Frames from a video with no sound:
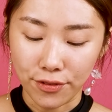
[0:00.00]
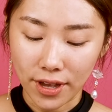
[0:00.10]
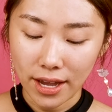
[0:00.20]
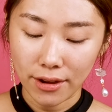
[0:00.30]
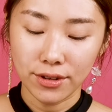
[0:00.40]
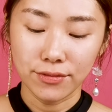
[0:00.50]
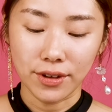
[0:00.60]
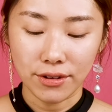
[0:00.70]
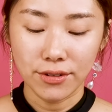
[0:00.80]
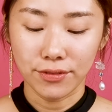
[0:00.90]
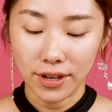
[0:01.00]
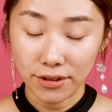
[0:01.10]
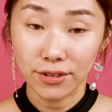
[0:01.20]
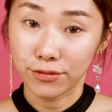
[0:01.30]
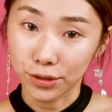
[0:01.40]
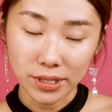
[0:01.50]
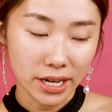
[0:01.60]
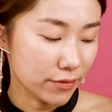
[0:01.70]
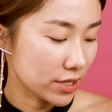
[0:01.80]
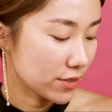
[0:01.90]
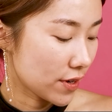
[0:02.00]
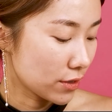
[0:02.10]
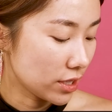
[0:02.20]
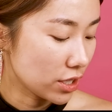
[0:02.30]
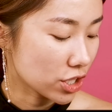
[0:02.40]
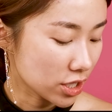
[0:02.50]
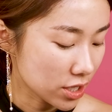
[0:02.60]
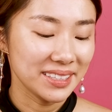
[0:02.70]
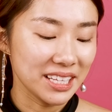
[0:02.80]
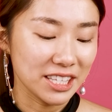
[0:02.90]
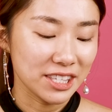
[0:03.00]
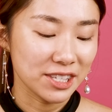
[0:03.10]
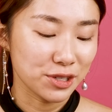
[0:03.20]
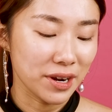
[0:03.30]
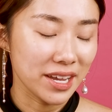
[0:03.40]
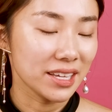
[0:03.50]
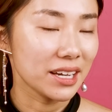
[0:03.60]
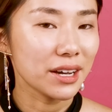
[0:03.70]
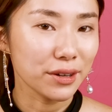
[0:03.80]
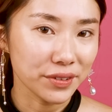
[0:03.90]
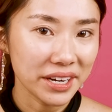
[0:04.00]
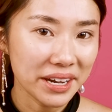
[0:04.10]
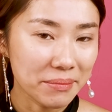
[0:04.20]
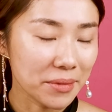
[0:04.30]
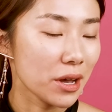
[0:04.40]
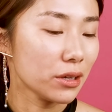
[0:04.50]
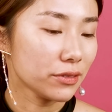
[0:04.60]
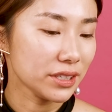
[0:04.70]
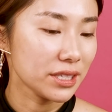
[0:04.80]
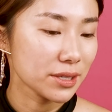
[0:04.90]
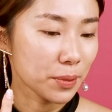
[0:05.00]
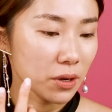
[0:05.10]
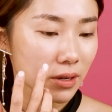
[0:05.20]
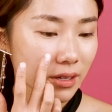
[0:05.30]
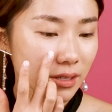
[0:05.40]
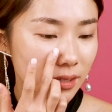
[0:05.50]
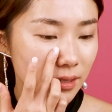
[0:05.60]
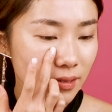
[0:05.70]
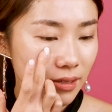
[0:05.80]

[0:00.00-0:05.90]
very full coverage foundation. Let's try and cover up all of these pores.